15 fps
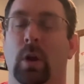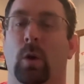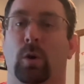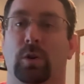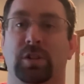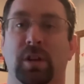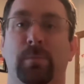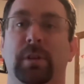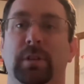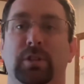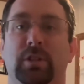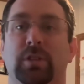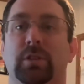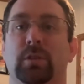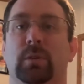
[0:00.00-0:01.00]
or something
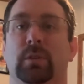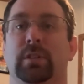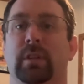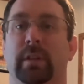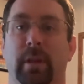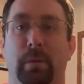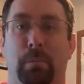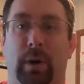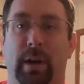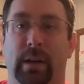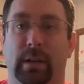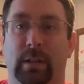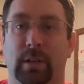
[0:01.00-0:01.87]
just to extend their brand.